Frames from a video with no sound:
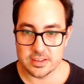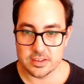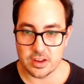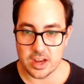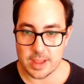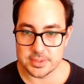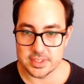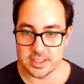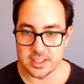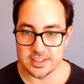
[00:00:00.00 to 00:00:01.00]

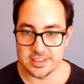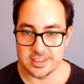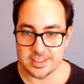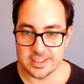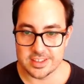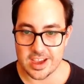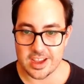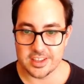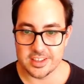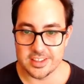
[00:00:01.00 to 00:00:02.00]
collapsing it,
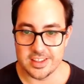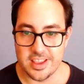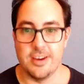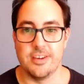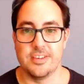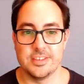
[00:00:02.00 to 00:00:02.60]
cutting it there.